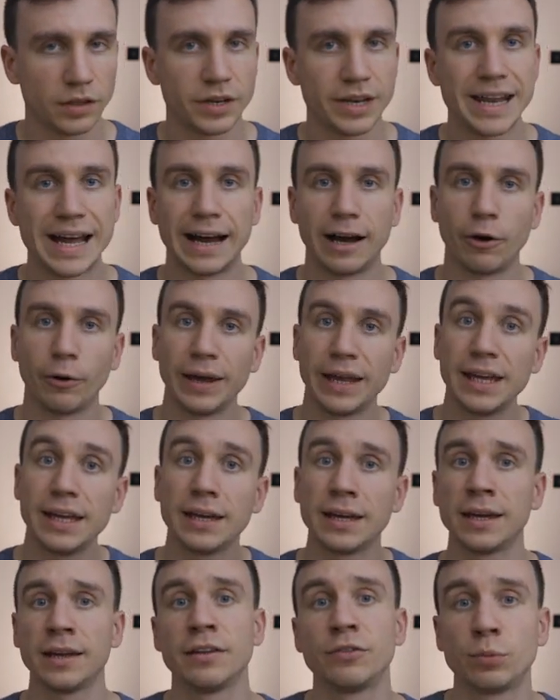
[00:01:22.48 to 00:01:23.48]
Now,
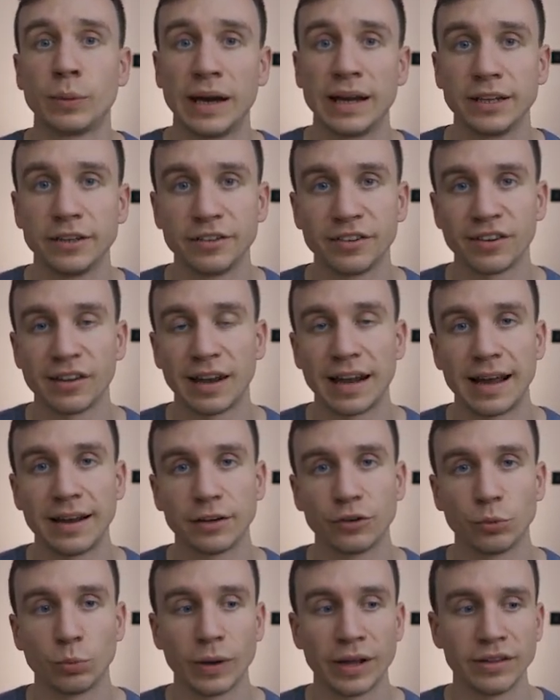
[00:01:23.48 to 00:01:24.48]
here is where you
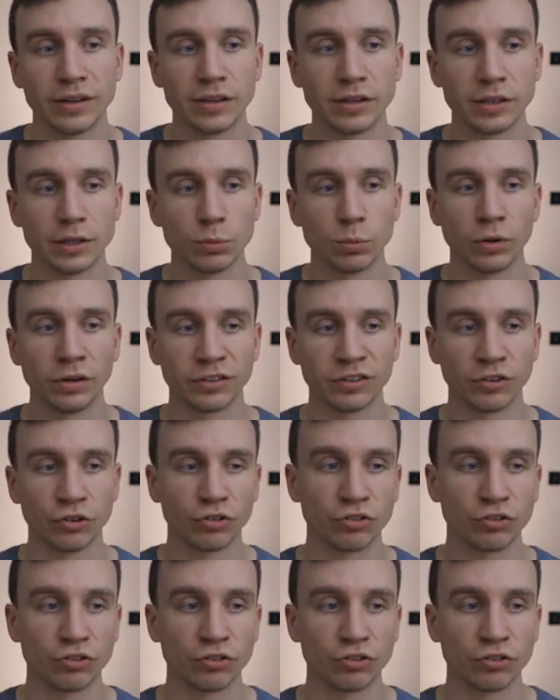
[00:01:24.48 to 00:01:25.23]
select whether you want to